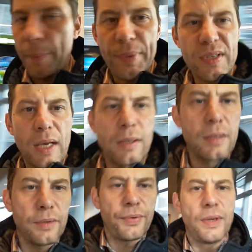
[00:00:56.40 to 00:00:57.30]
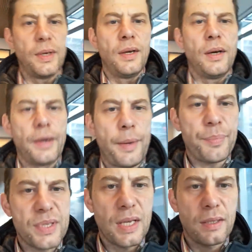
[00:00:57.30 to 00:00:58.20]
representative, a
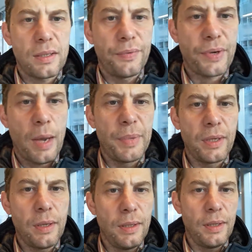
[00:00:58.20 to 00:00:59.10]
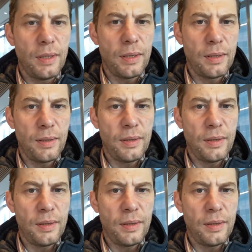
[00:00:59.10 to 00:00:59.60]
representative coming in the